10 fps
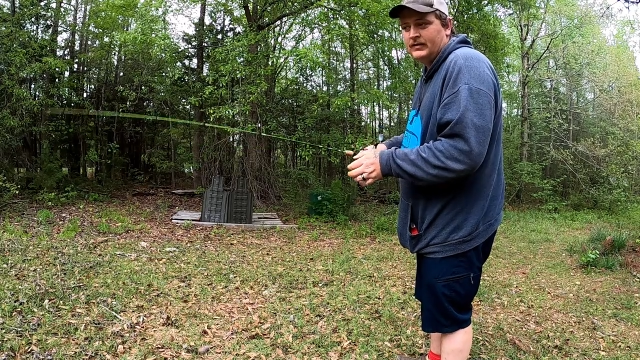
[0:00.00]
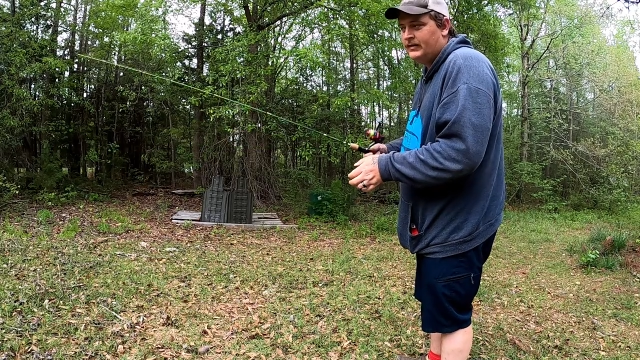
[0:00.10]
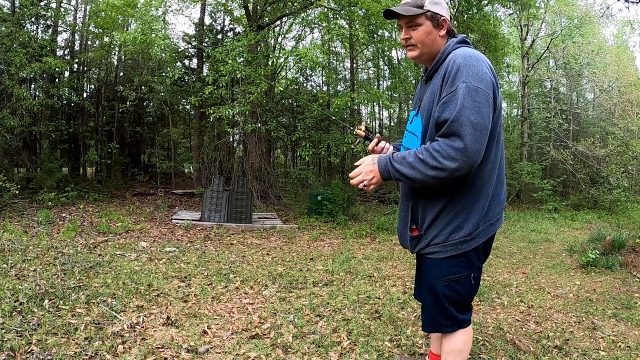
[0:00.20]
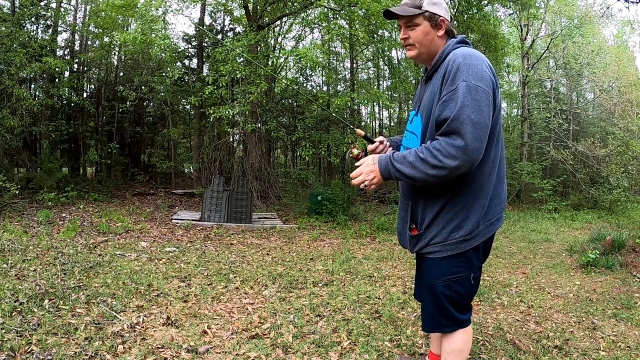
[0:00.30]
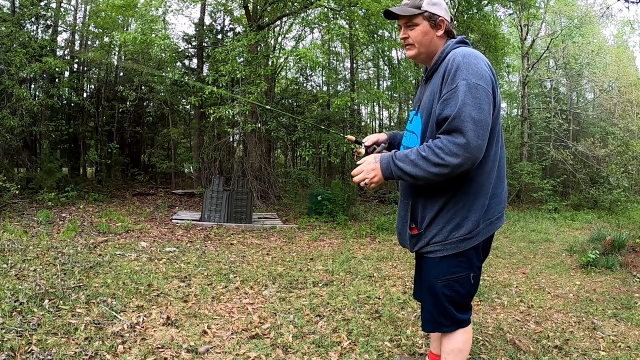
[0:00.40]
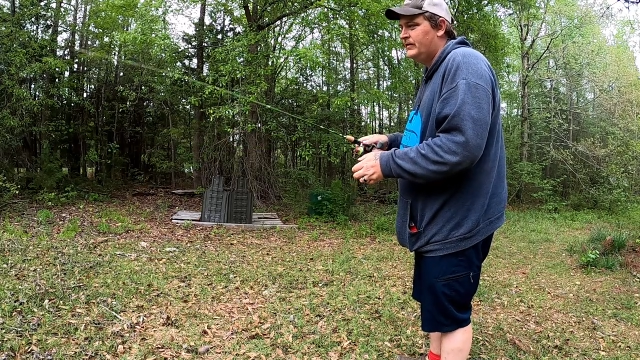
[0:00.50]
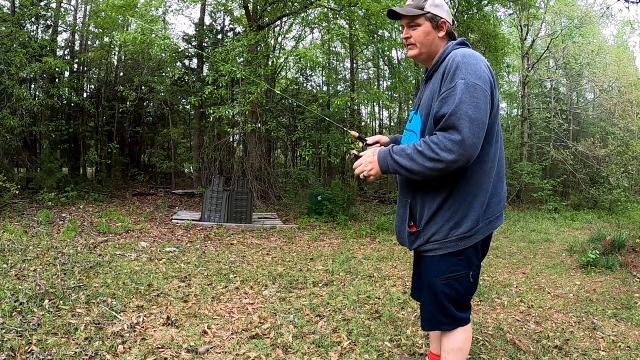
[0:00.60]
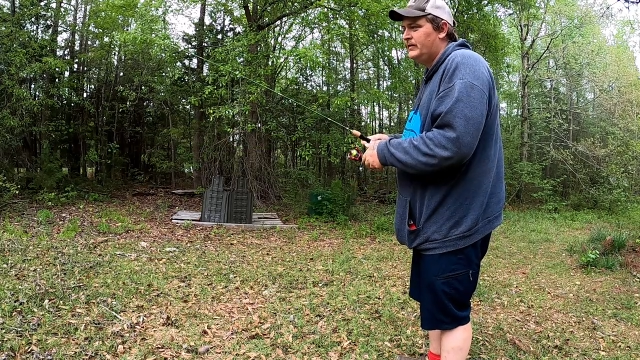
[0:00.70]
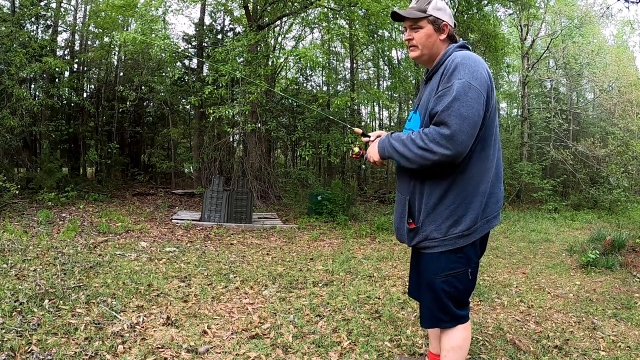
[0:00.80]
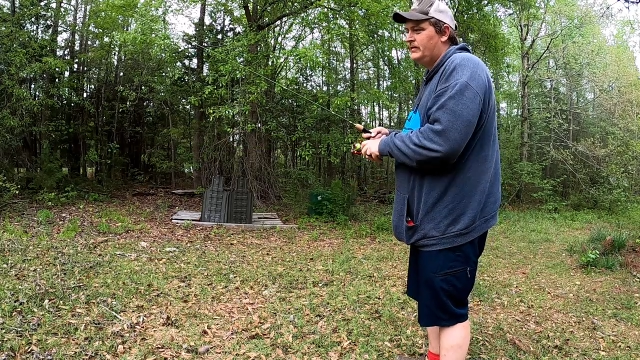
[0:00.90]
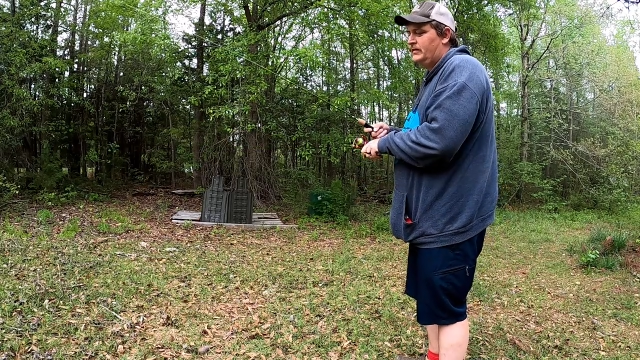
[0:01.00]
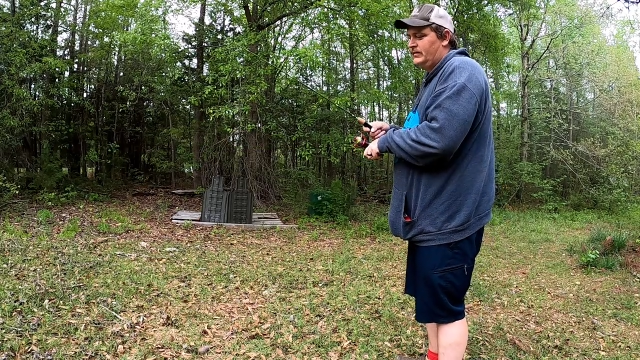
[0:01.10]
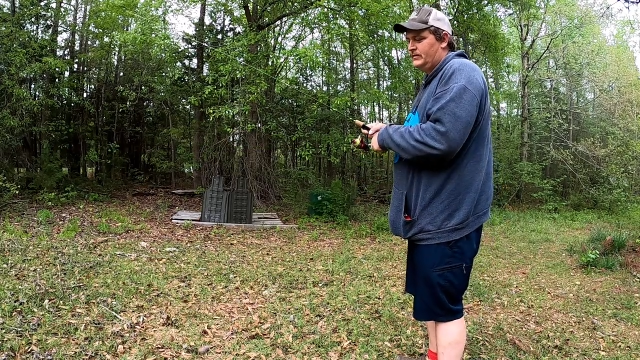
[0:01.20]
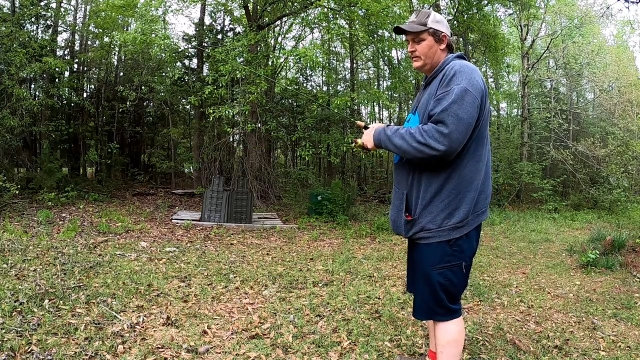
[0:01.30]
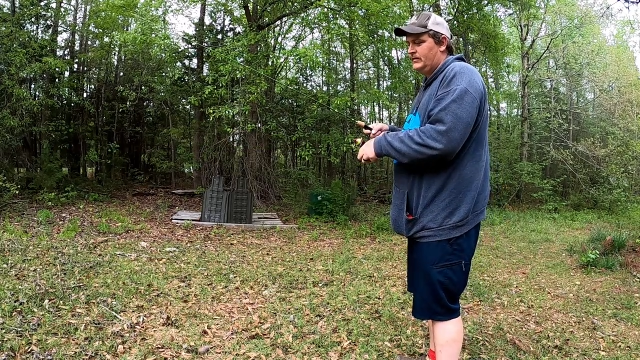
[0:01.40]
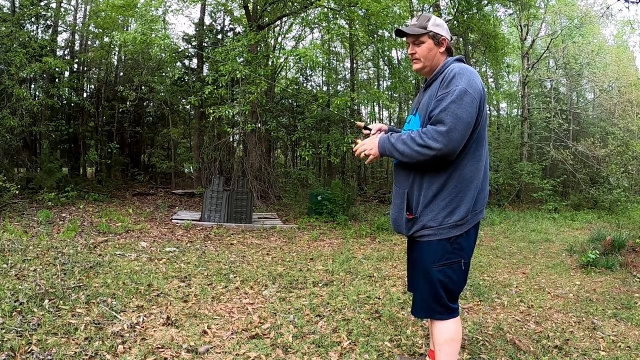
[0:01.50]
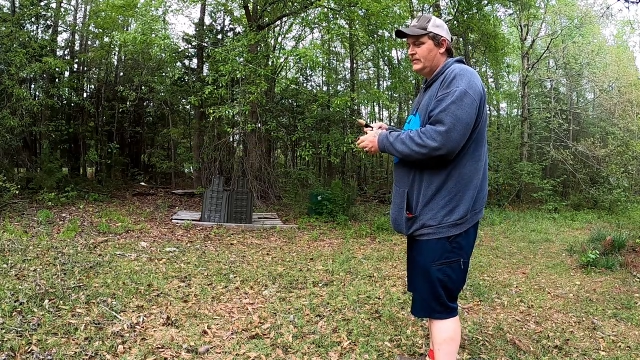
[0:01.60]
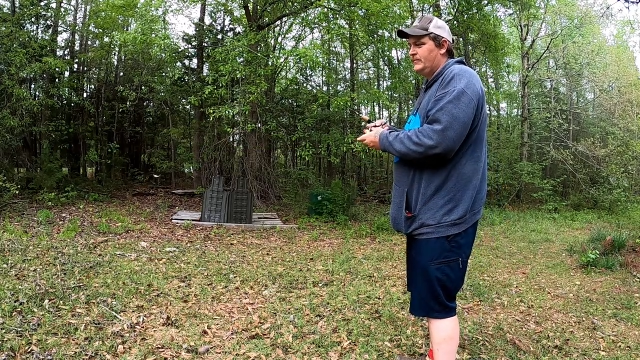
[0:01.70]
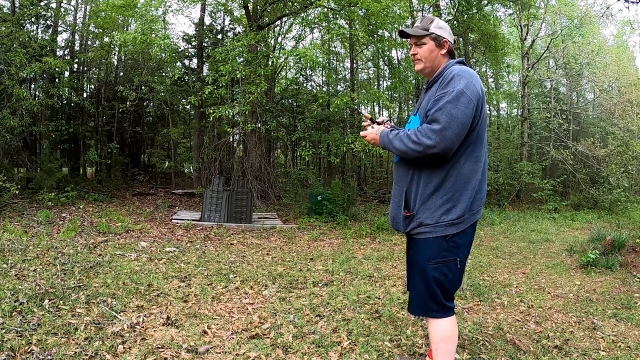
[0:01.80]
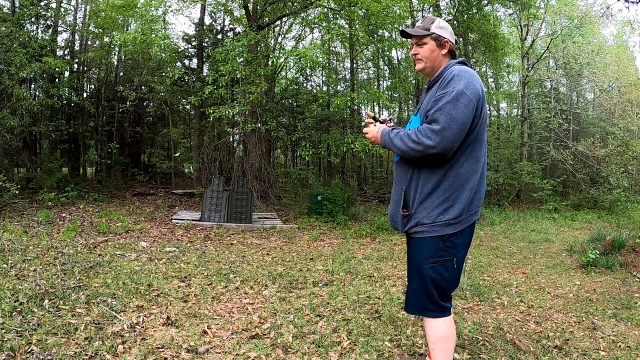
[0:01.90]

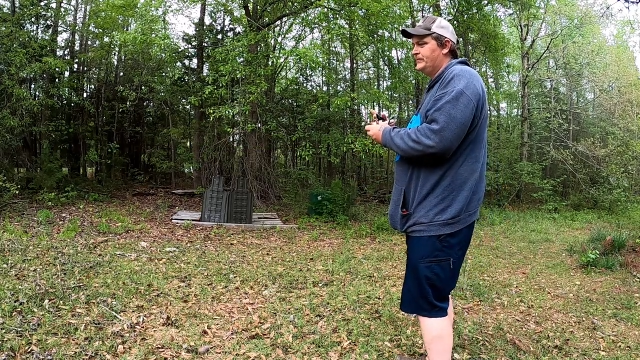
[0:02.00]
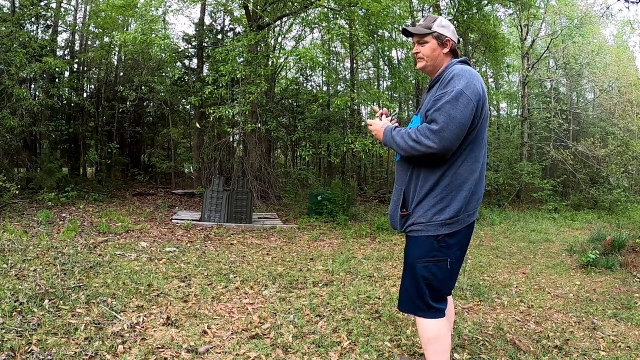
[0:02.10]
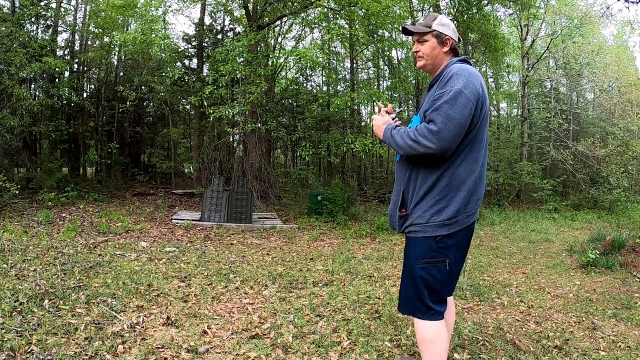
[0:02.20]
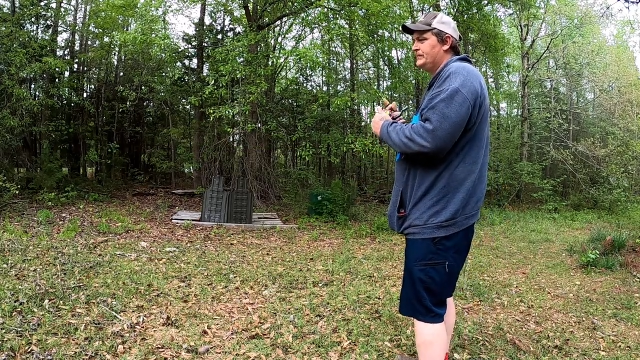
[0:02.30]
Nothing is said.